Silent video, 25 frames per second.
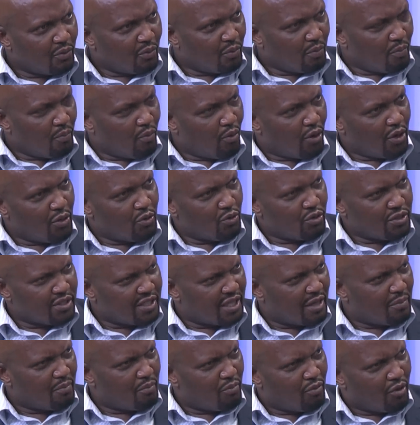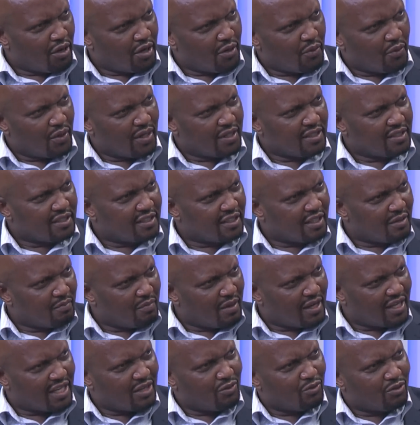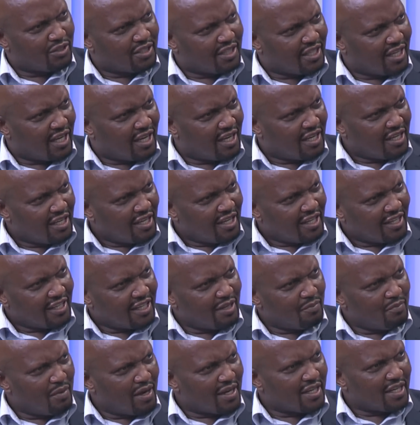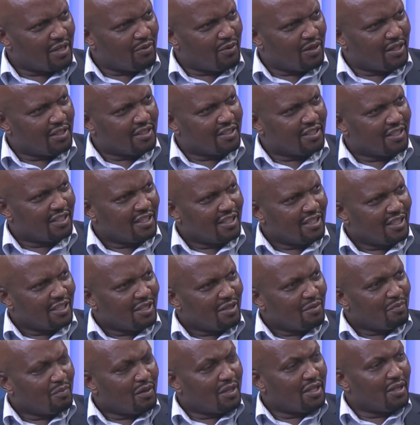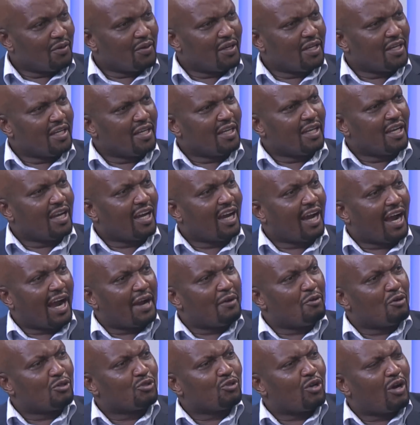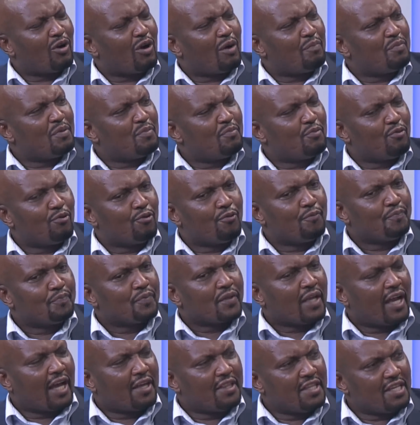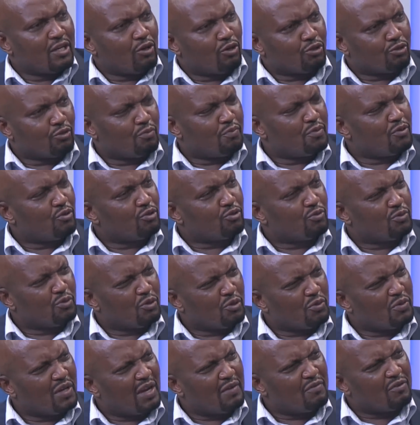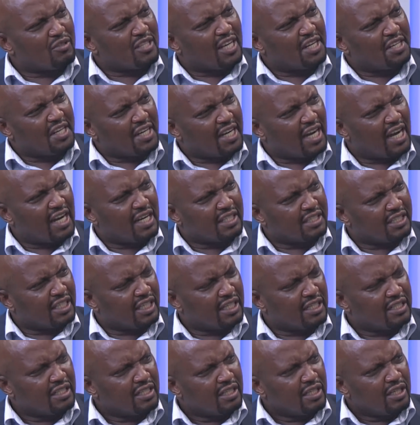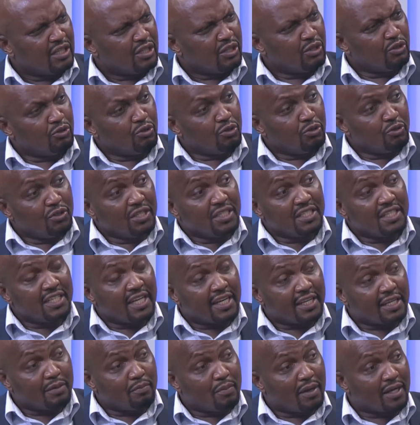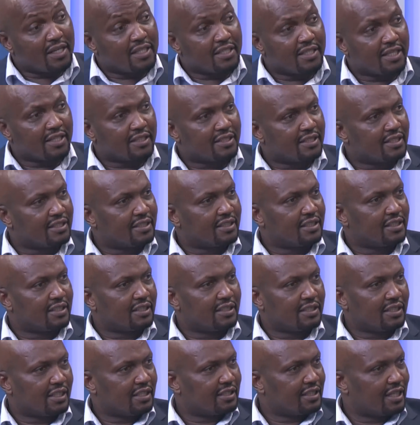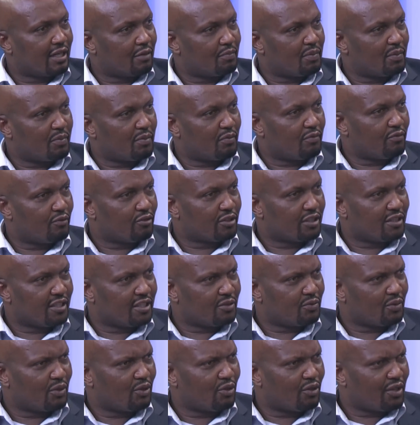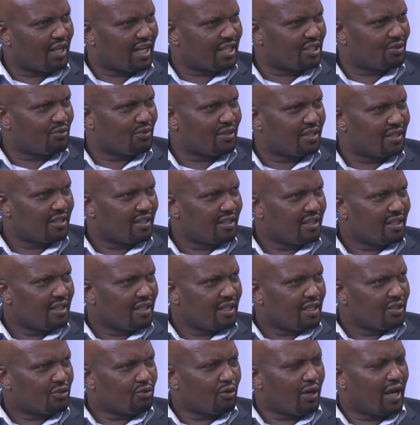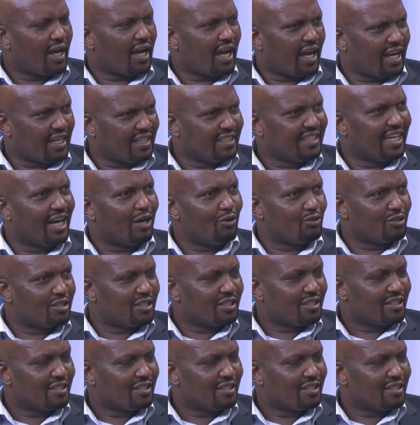Moi was there, Moi went. Kibaki was there, Kibaki went. By the way, and also our people, I think also because we have not had a culture. You know, you didn't hear Kibaki tell people vote this way or that way. So I doubt.